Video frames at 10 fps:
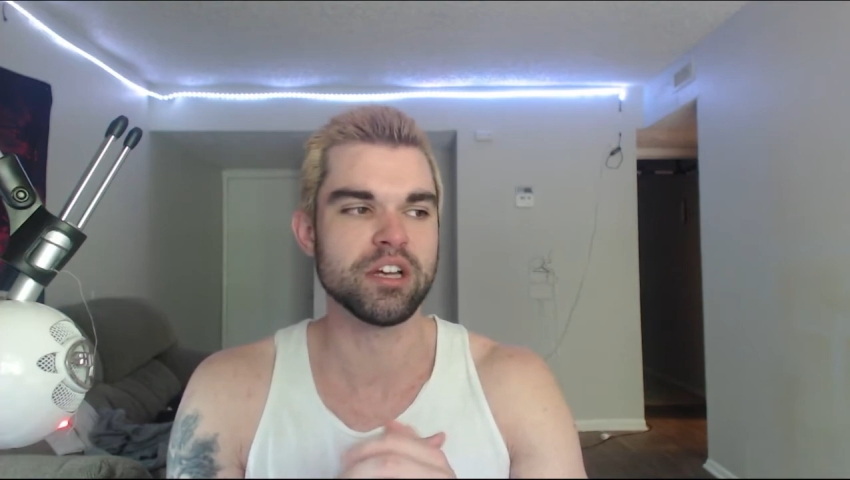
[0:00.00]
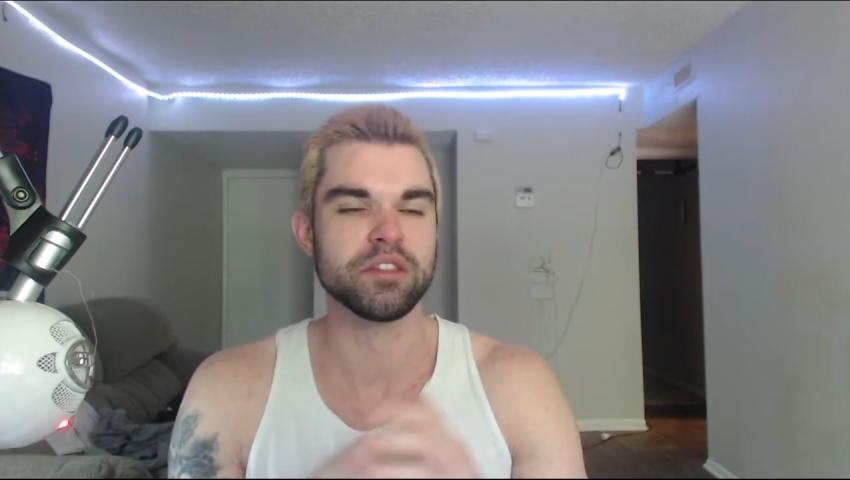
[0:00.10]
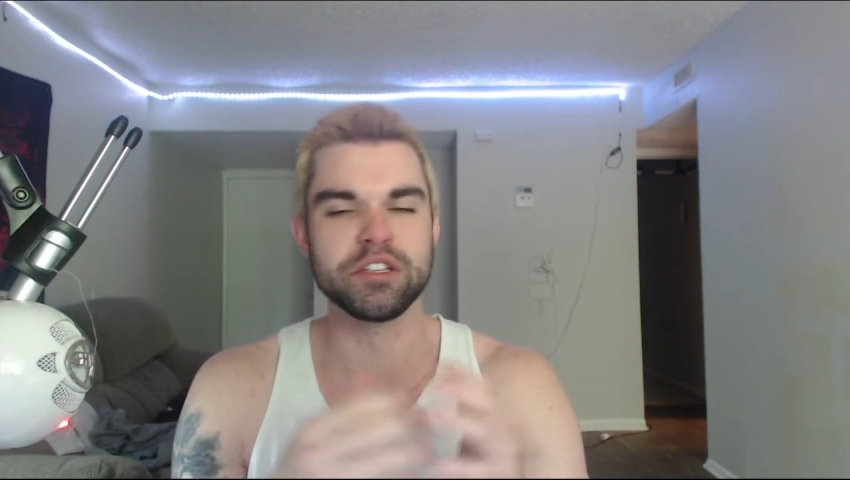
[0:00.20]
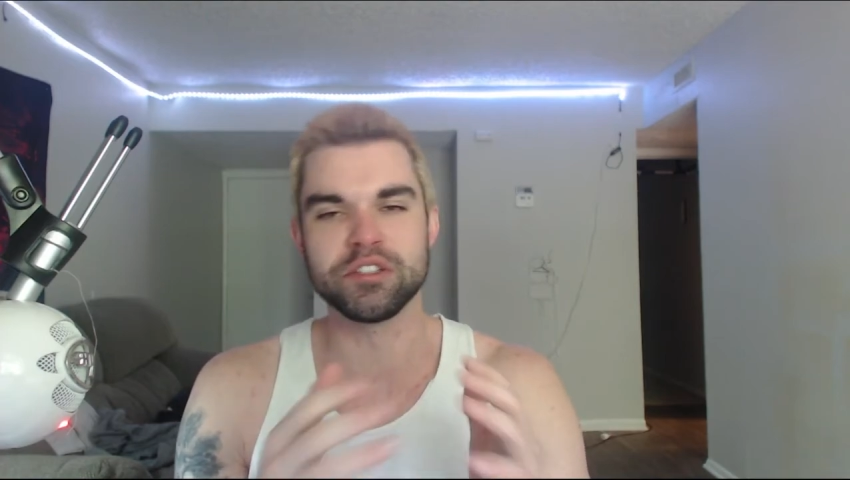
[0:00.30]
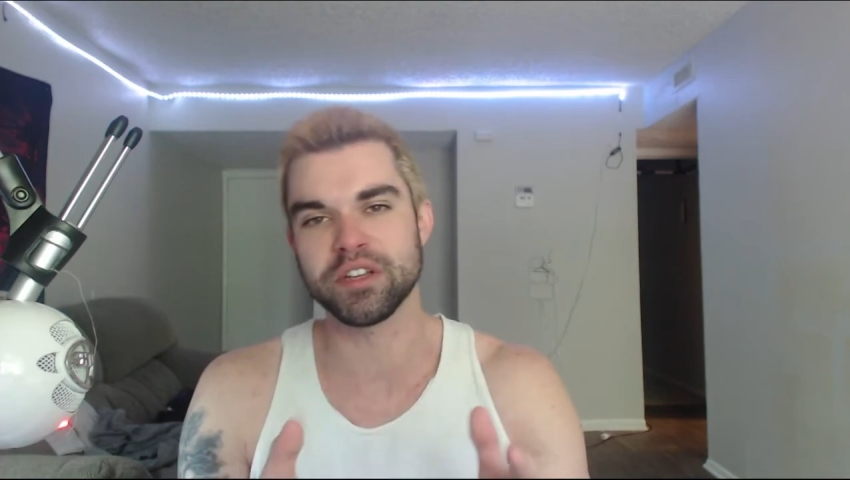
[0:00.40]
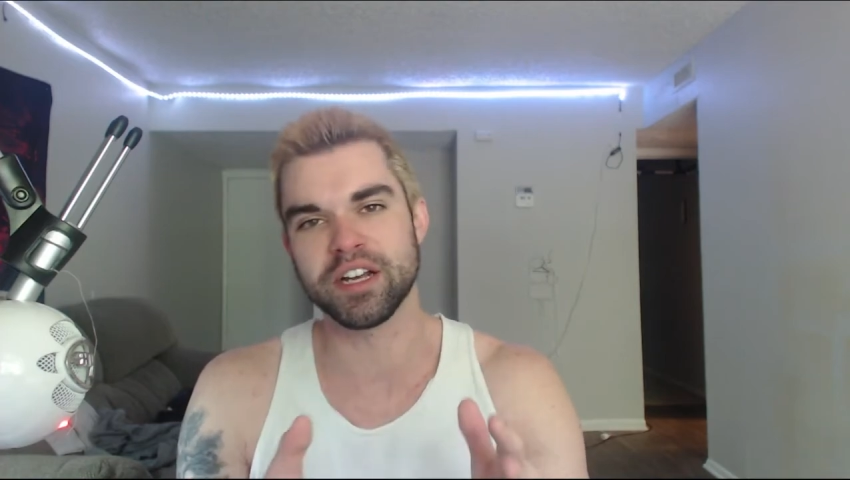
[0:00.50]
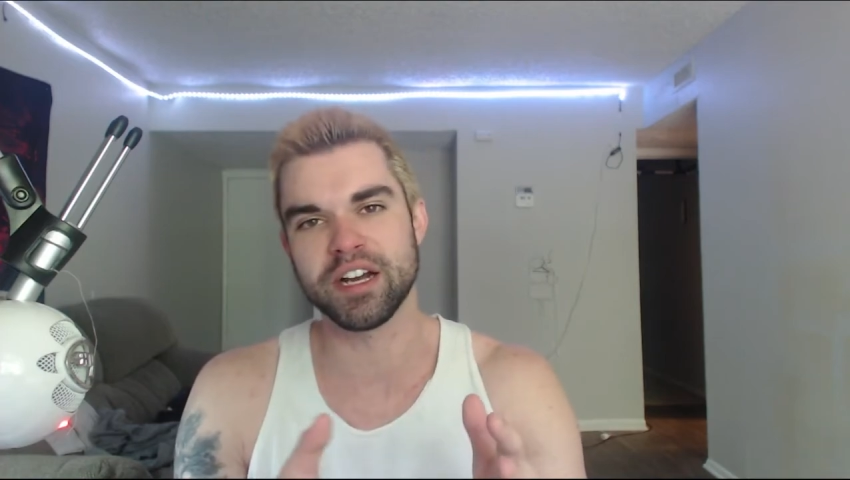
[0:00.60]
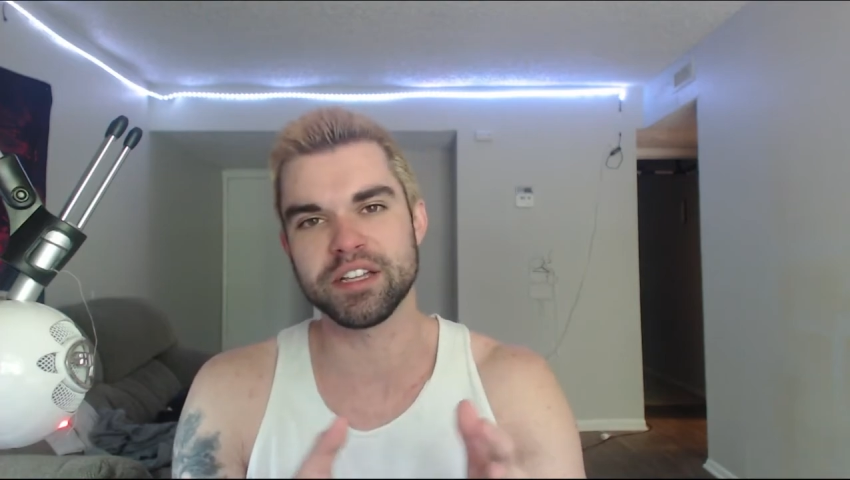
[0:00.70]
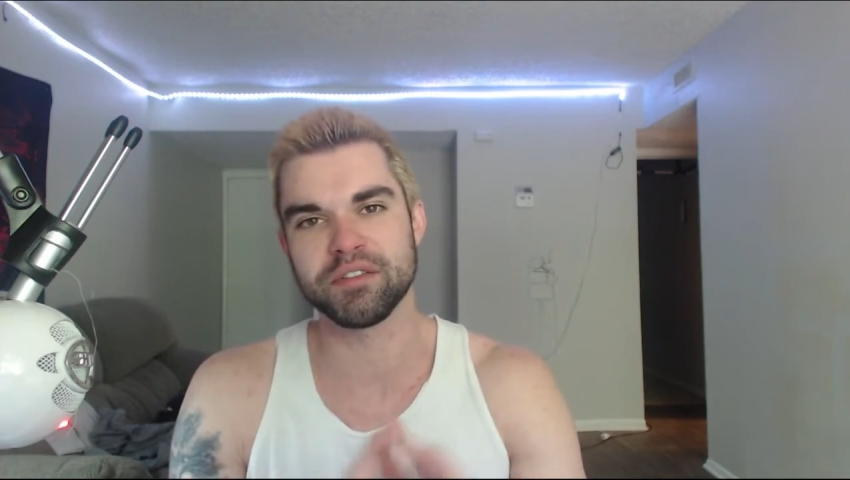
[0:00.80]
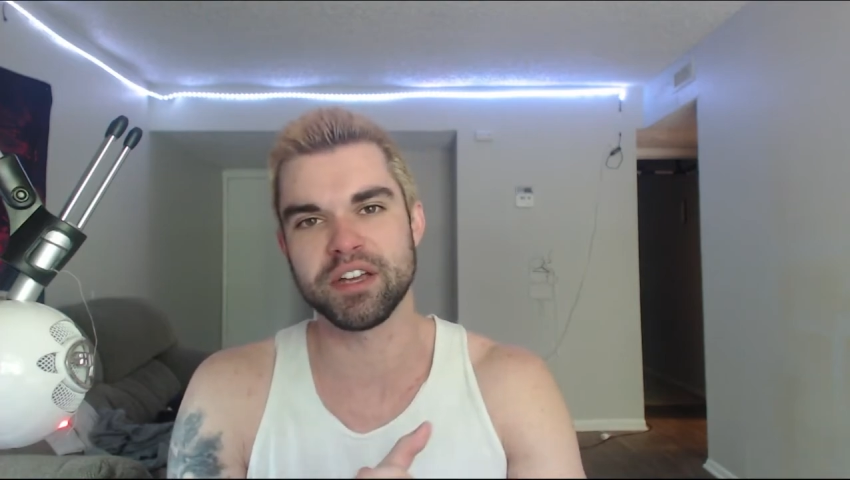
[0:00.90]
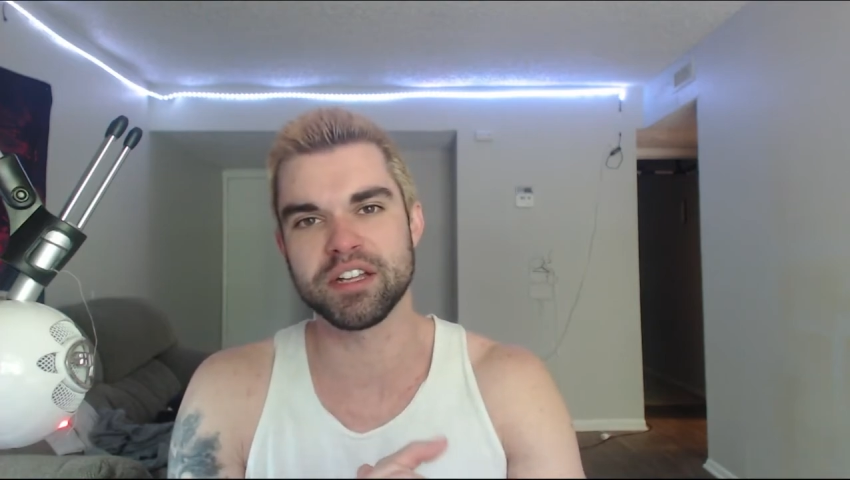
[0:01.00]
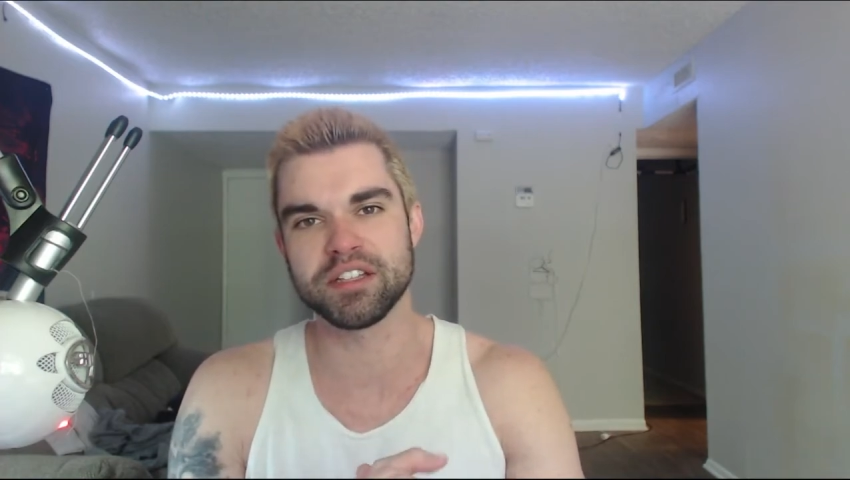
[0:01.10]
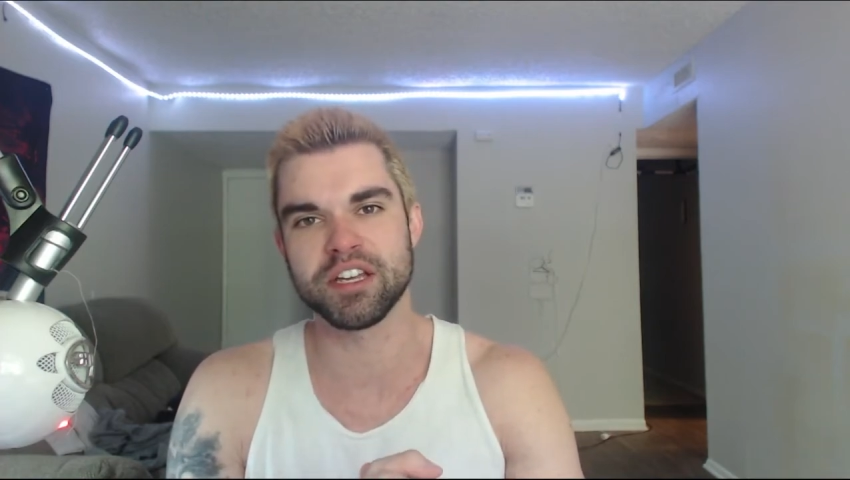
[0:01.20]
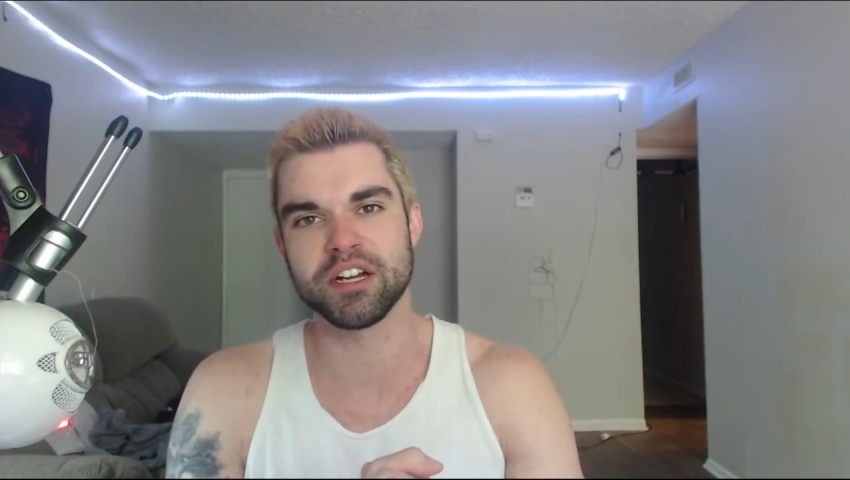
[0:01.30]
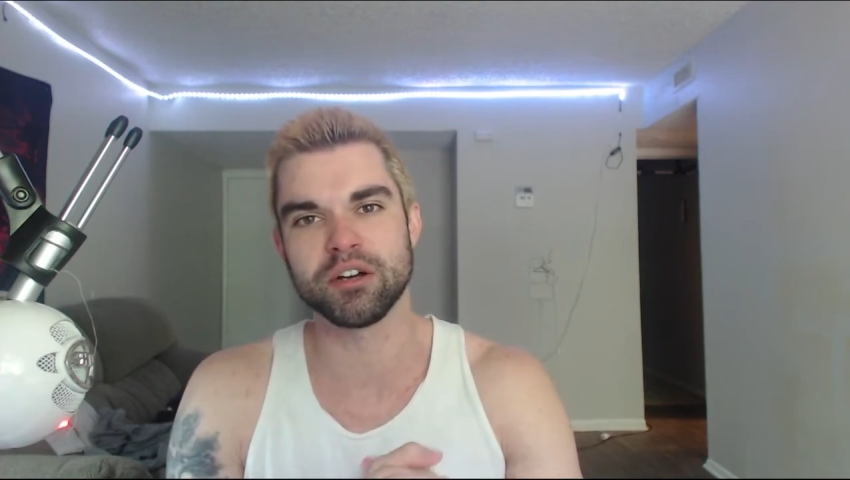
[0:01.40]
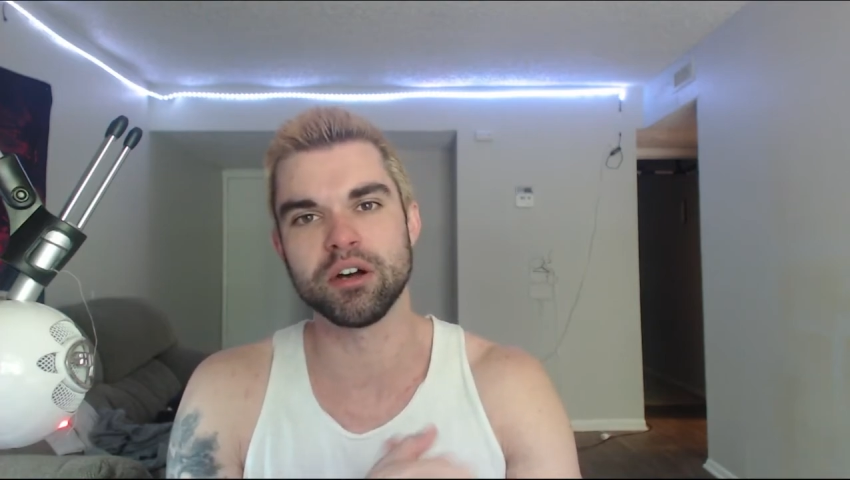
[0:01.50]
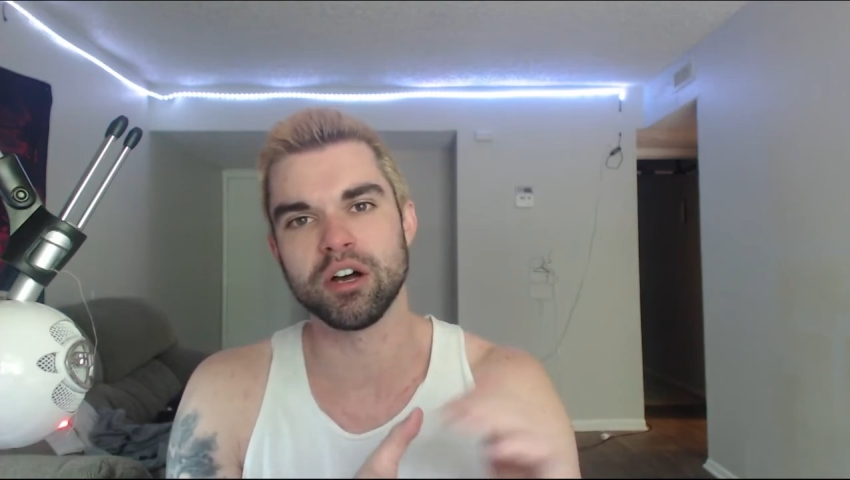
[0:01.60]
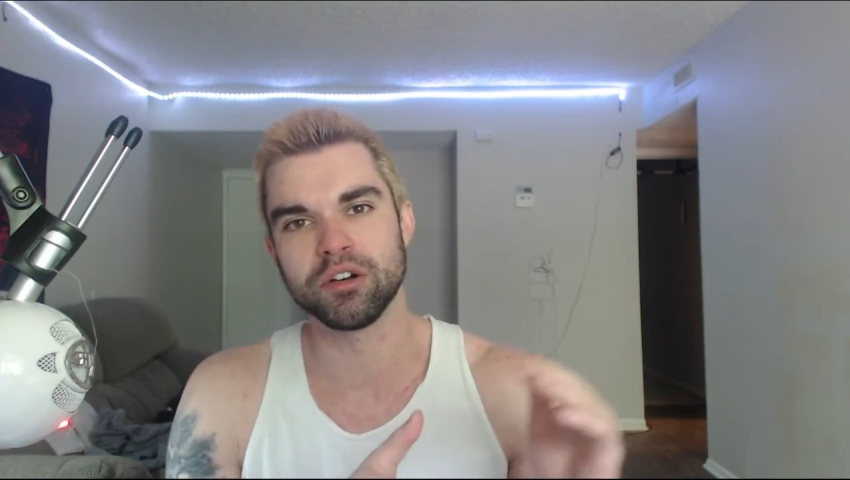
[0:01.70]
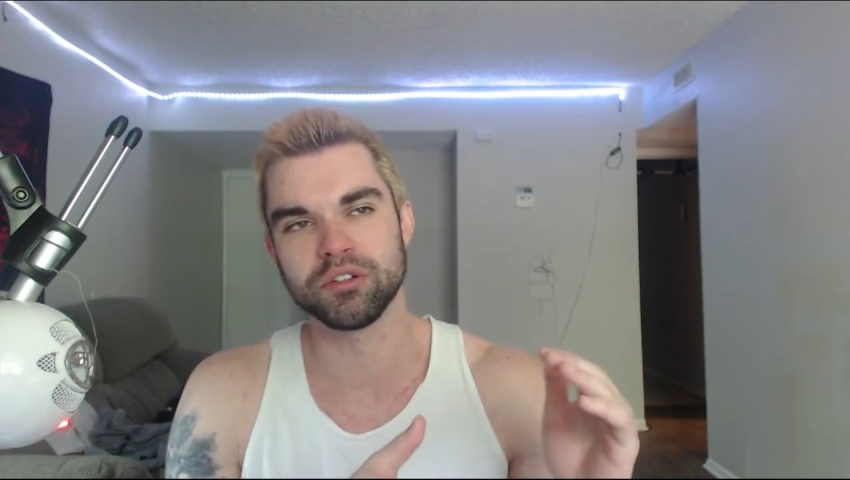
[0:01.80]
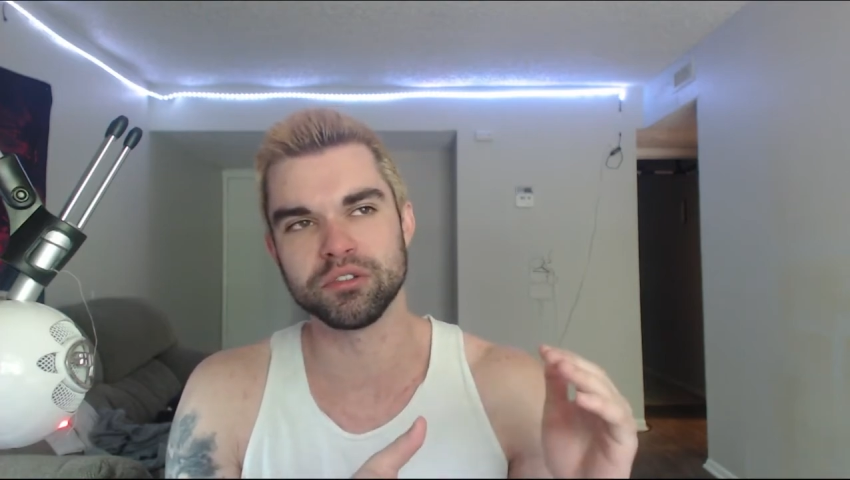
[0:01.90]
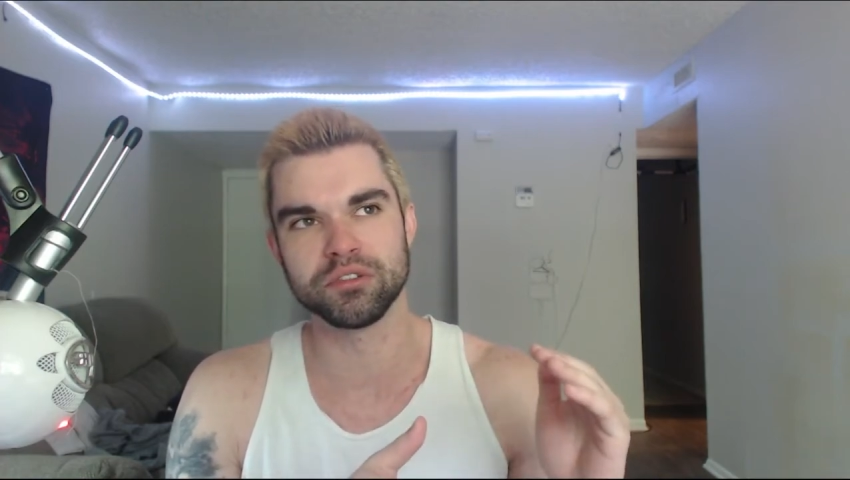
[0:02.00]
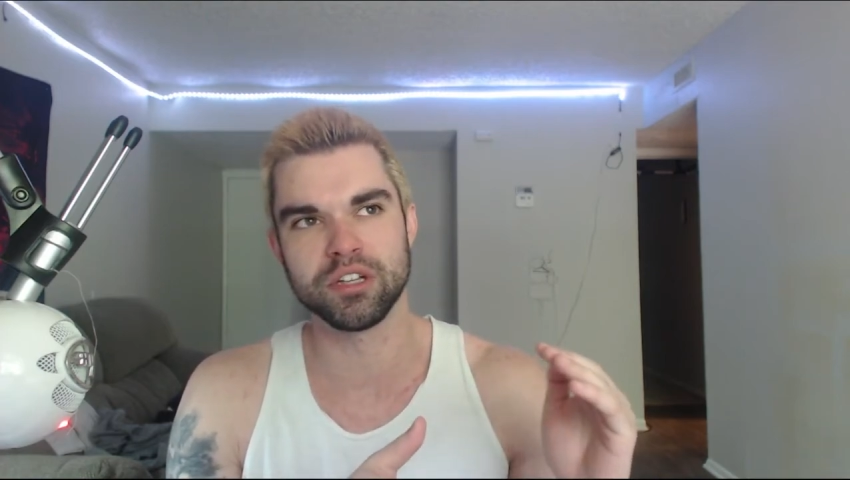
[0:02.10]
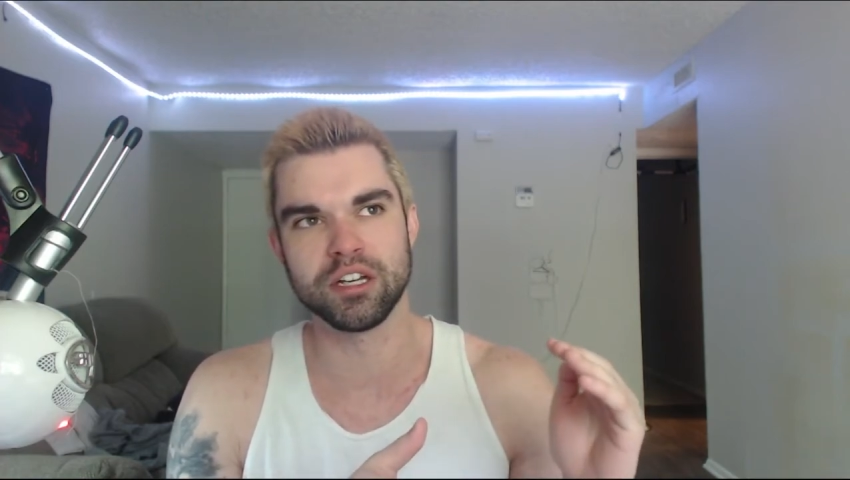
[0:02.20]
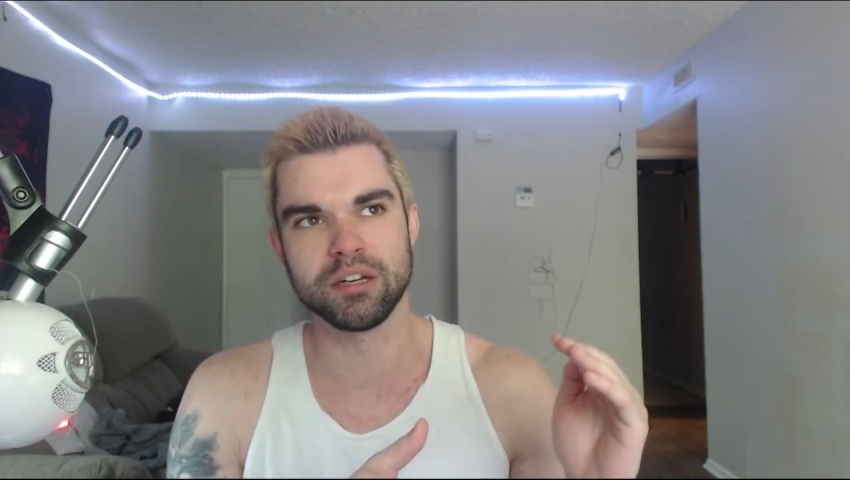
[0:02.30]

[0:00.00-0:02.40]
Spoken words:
these are the kinds of hands that I'll